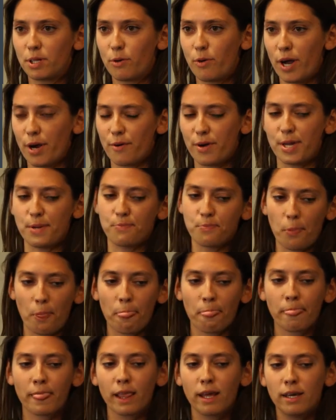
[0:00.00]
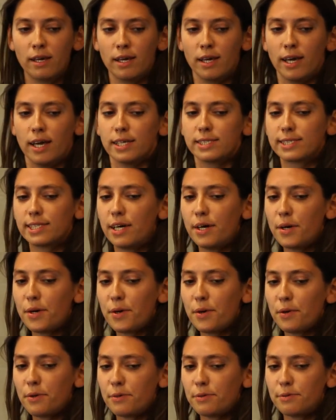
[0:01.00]
query?
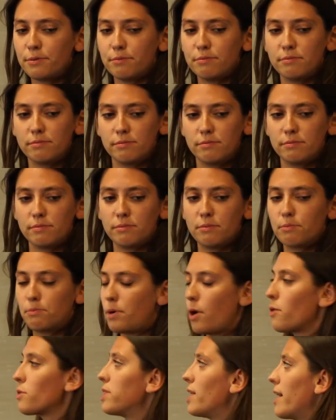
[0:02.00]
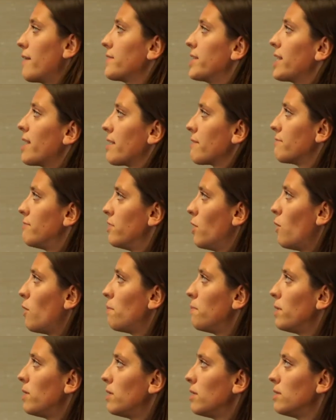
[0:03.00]
So both live data and
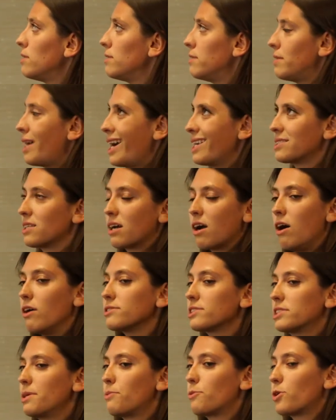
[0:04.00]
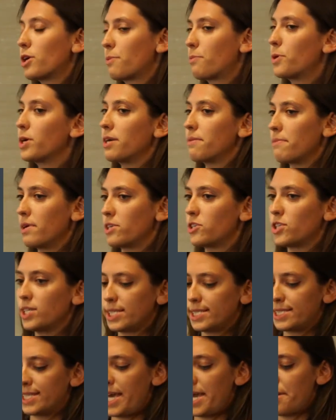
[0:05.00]
flowable, as a concept, work pretty much the
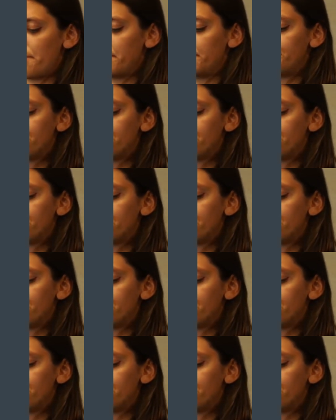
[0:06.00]
same.